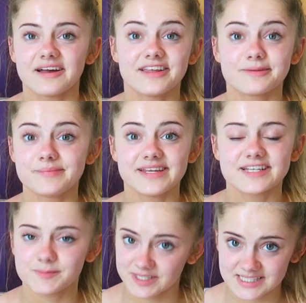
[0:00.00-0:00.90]
at the minute
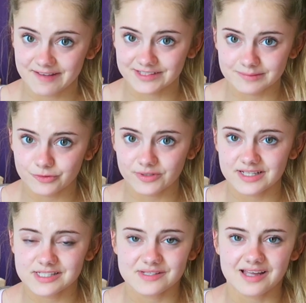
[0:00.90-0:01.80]
it's been at 7 in the
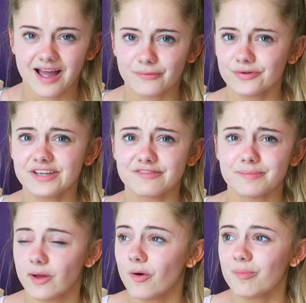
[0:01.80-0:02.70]
morning, so it's like I wouldn't even
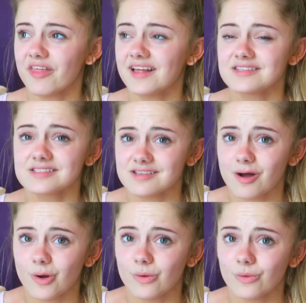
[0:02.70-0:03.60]
be up then,
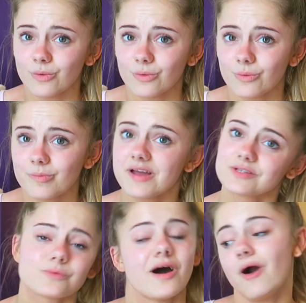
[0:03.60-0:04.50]
so may
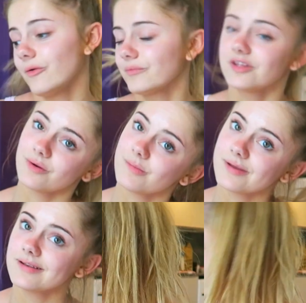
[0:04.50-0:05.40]
as well, you know what I
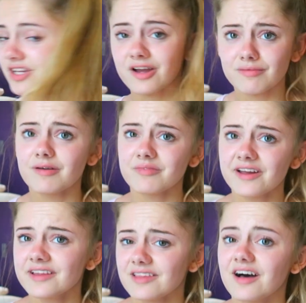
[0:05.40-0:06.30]
mean? Doesn't matter what
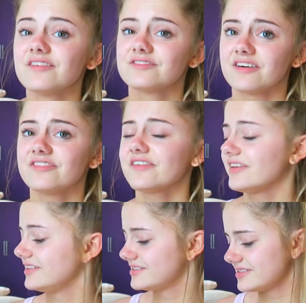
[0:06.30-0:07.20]
I'm in love, I think you